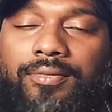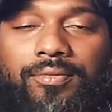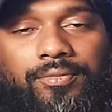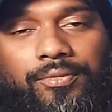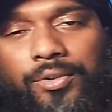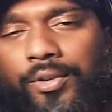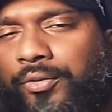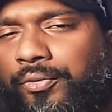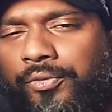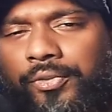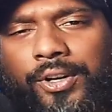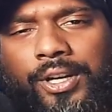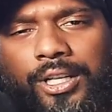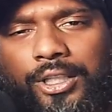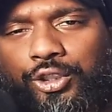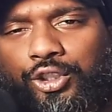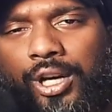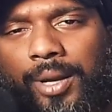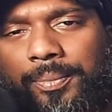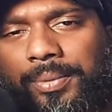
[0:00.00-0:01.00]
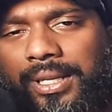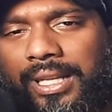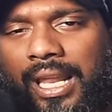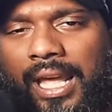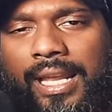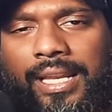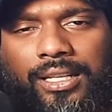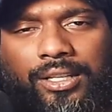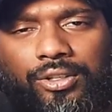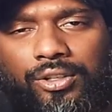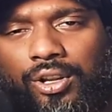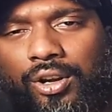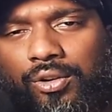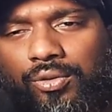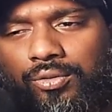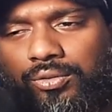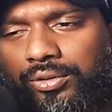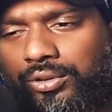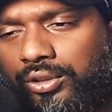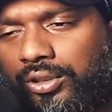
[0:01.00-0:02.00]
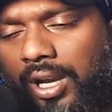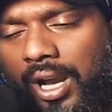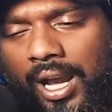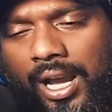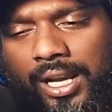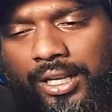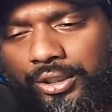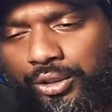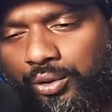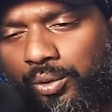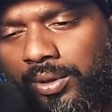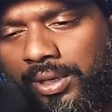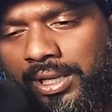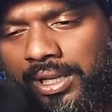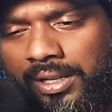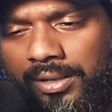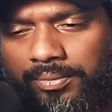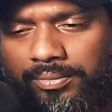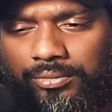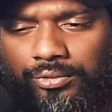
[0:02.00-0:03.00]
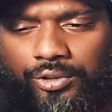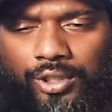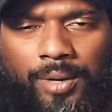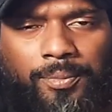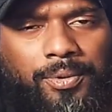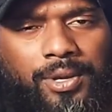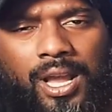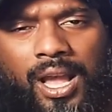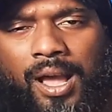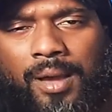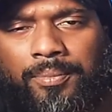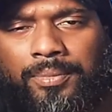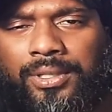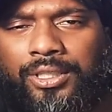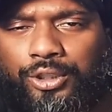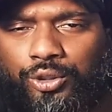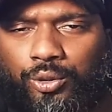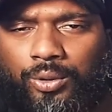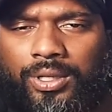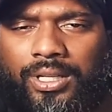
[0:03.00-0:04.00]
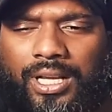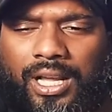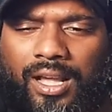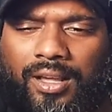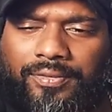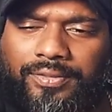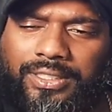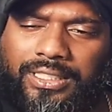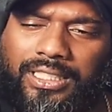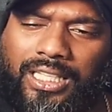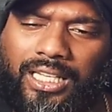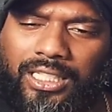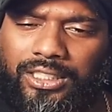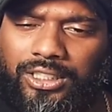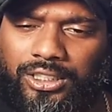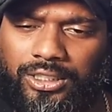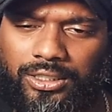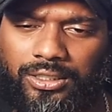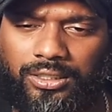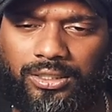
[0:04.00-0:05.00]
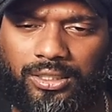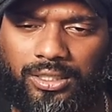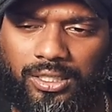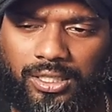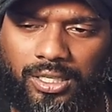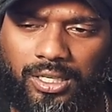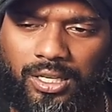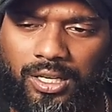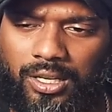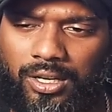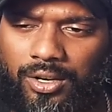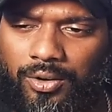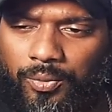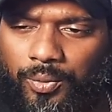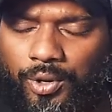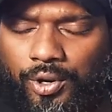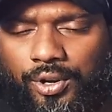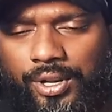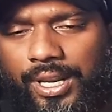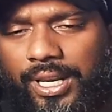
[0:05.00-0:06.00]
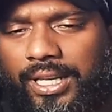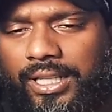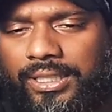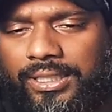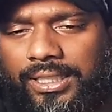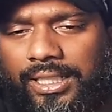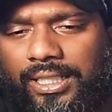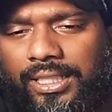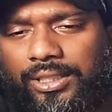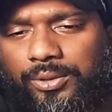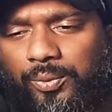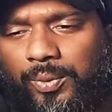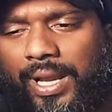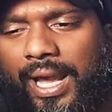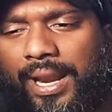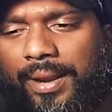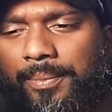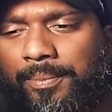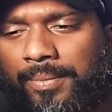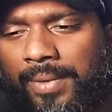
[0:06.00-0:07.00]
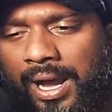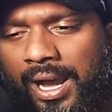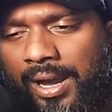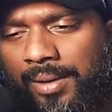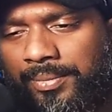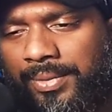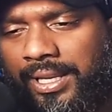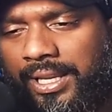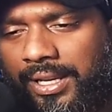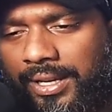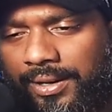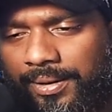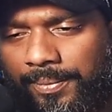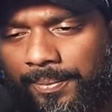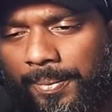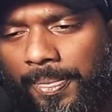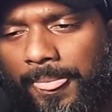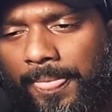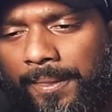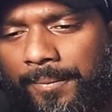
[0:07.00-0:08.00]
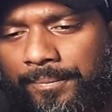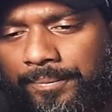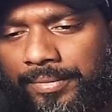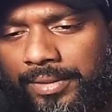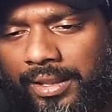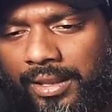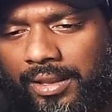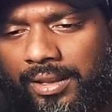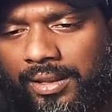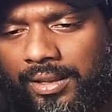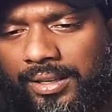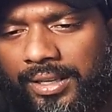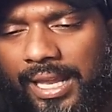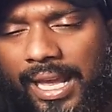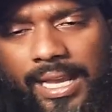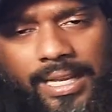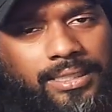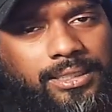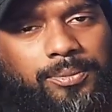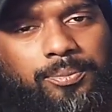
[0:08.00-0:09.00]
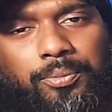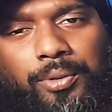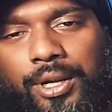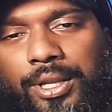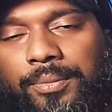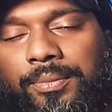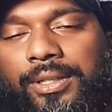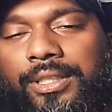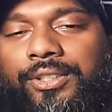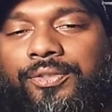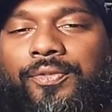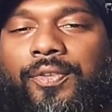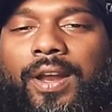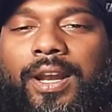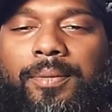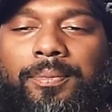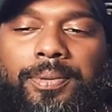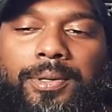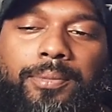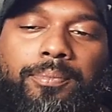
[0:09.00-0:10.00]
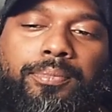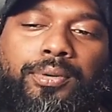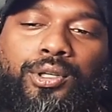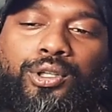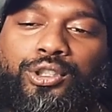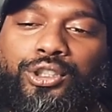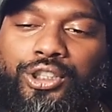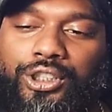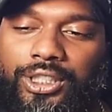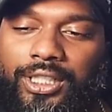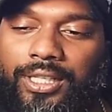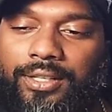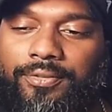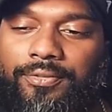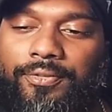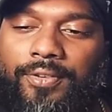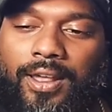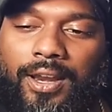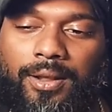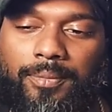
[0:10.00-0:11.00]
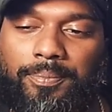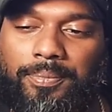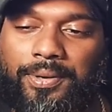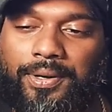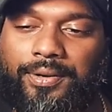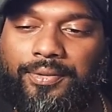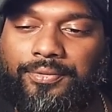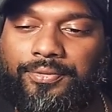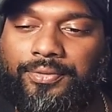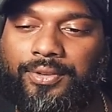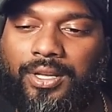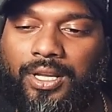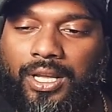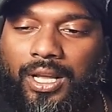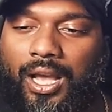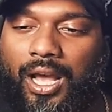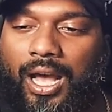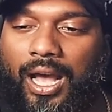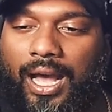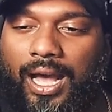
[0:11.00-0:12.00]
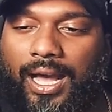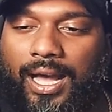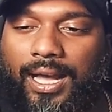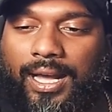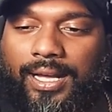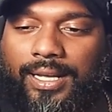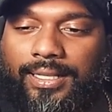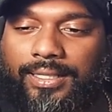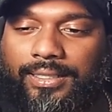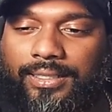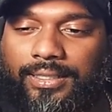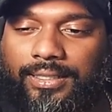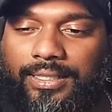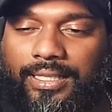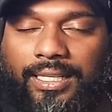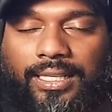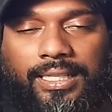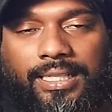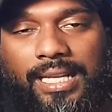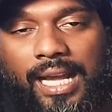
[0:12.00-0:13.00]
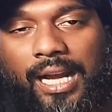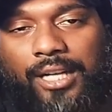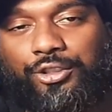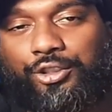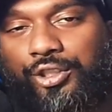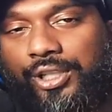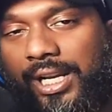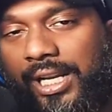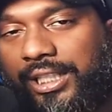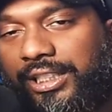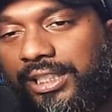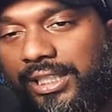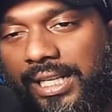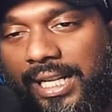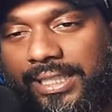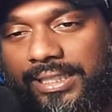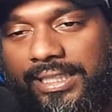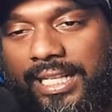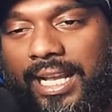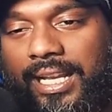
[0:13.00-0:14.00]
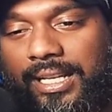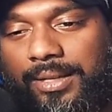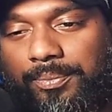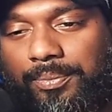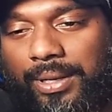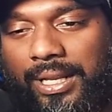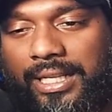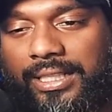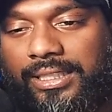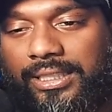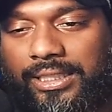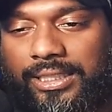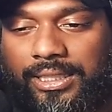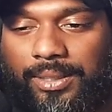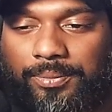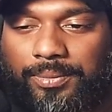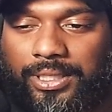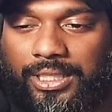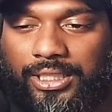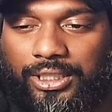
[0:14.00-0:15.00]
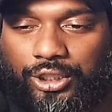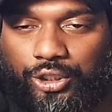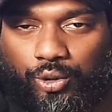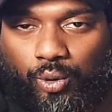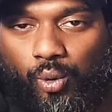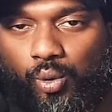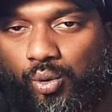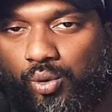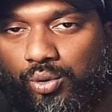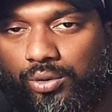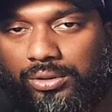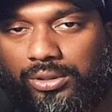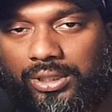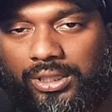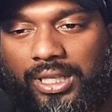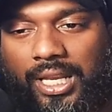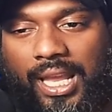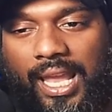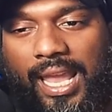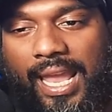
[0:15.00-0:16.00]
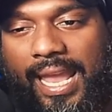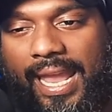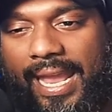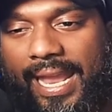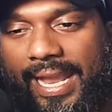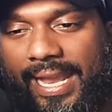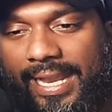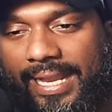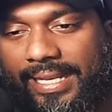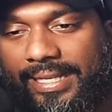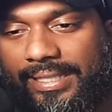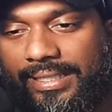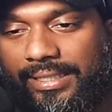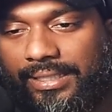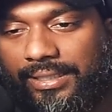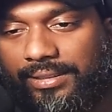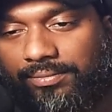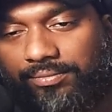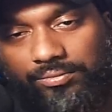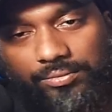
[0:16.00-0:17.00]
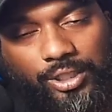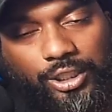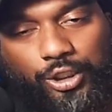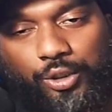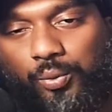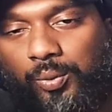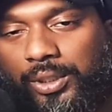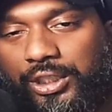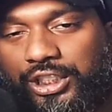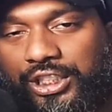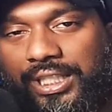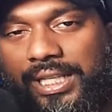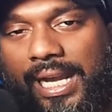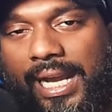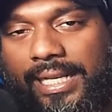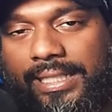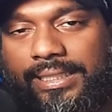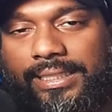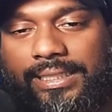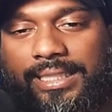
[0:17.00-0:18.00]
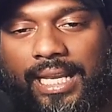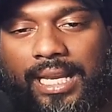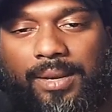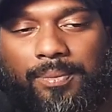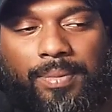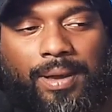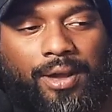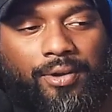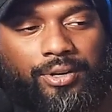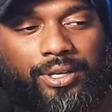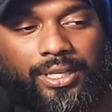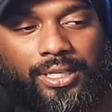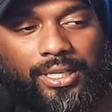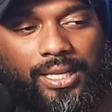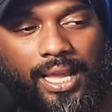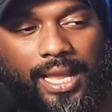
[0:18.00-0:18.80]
Feel free to drop a like, you know, join up, drop a comment, join the conversation. We're going to get into this. We got a mom here that's pretty much fed up of the bullshit, fed up of the indoctrination that's taking place in some of these schools. And this is what she got to say about it.